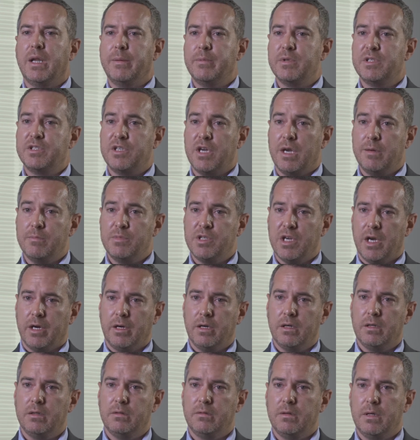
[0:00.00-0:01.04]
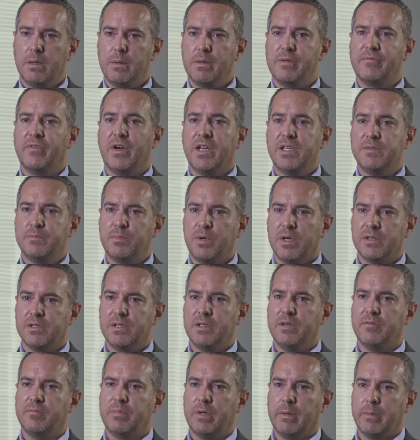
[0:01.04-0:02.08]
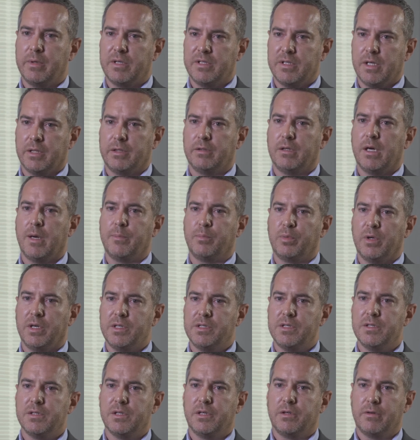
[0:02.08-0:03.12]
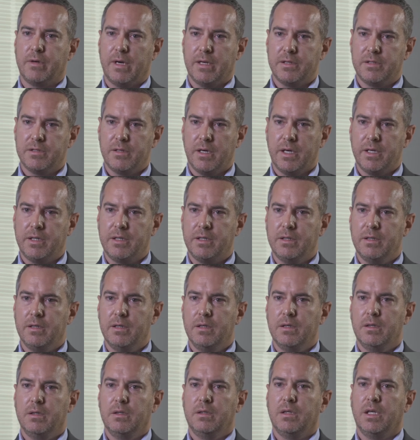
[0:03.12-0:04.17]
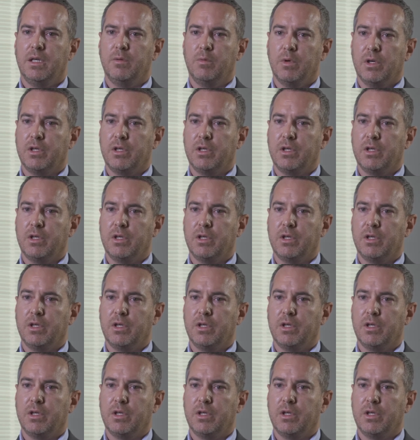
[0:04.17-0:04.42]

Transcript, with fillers: name is James Yeager, and I'm the Vice President of Public Sector Operations at CrowdStrike. And